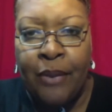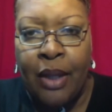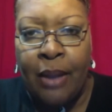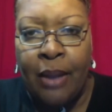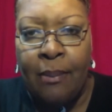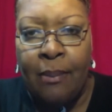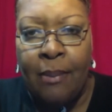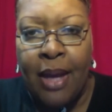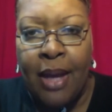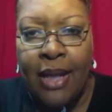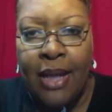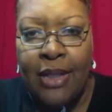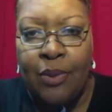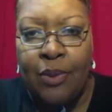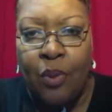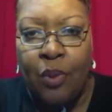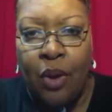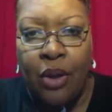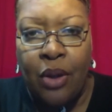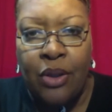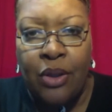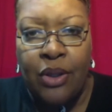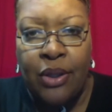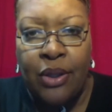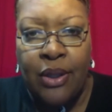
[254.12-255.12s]
Max
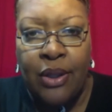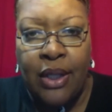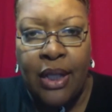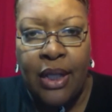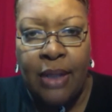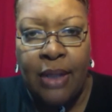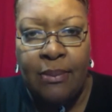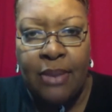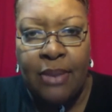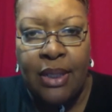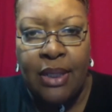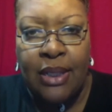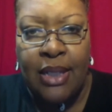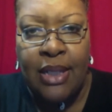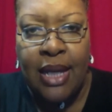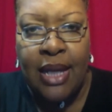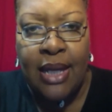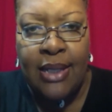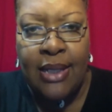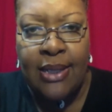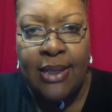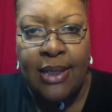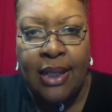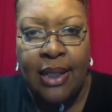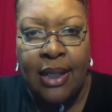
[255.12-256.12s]
walked to the empty
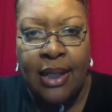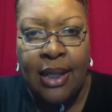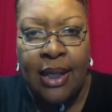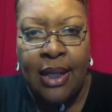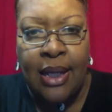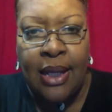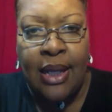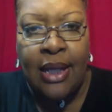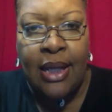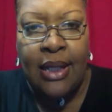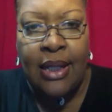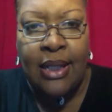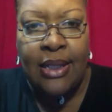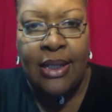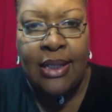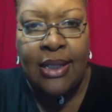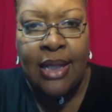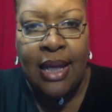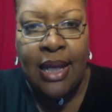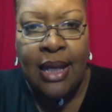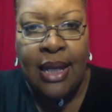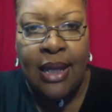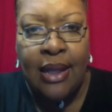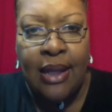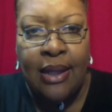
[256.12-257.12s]
desk. It
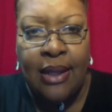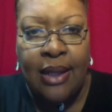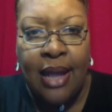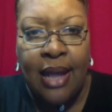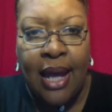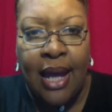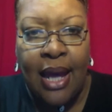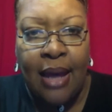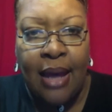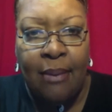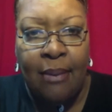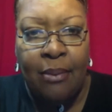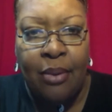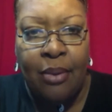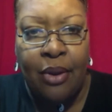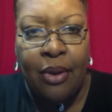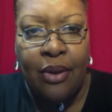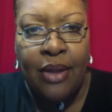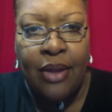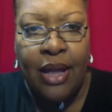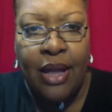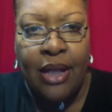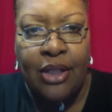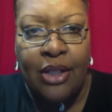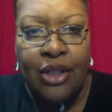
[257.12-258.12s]
contained the handbook
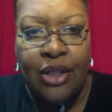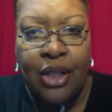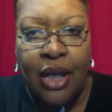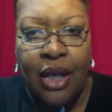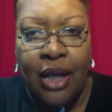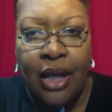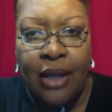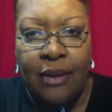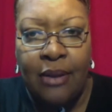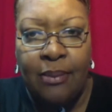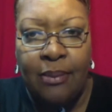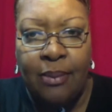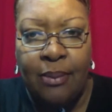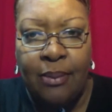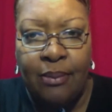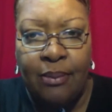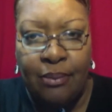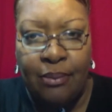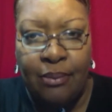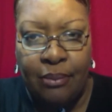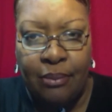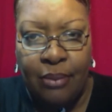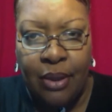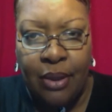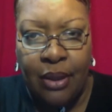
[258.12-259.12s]
that she had
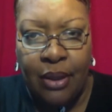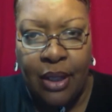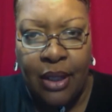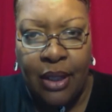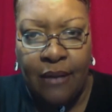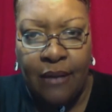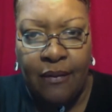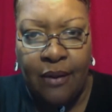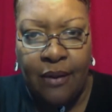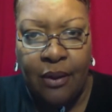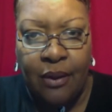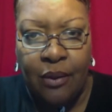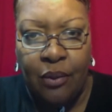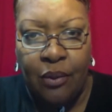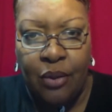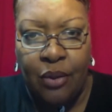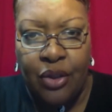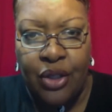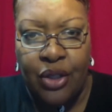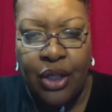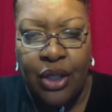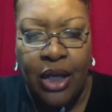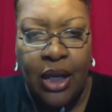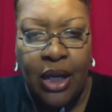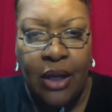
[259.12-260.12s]
been given when
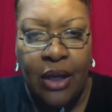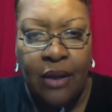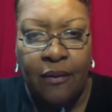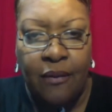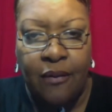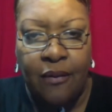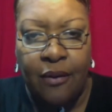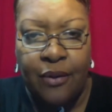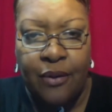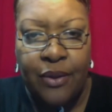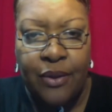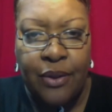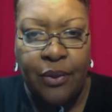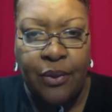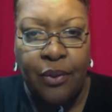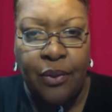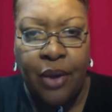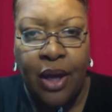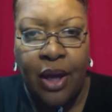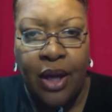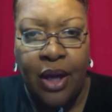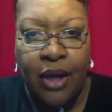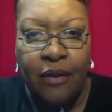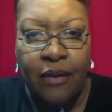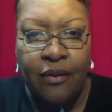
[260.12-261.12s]
she had first
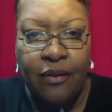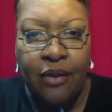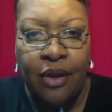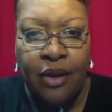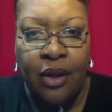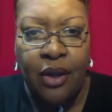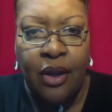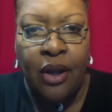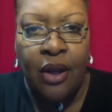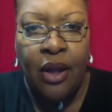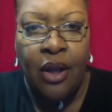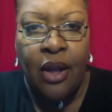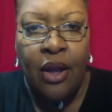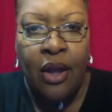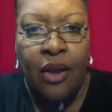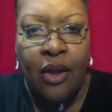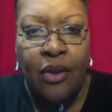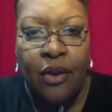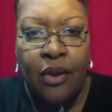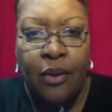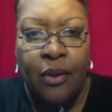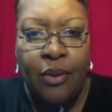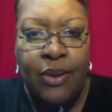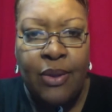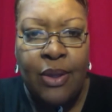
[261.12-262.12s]
arrived.
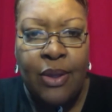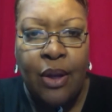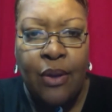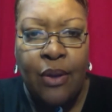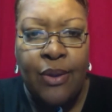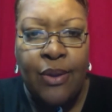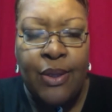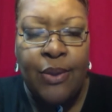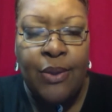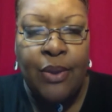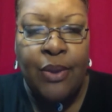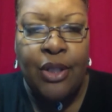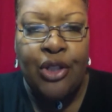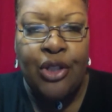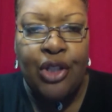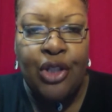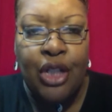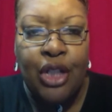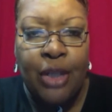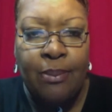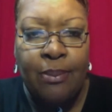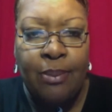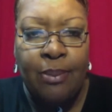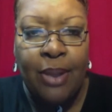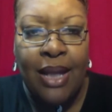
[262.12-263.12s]
There was also a
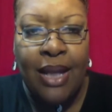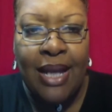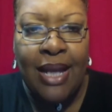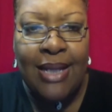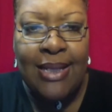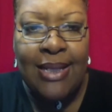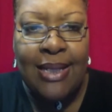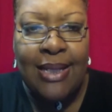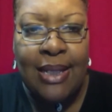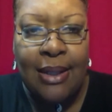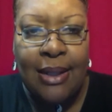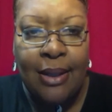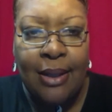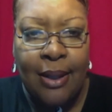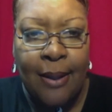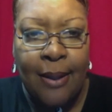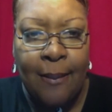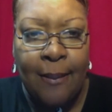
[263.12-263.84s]
cheap plastic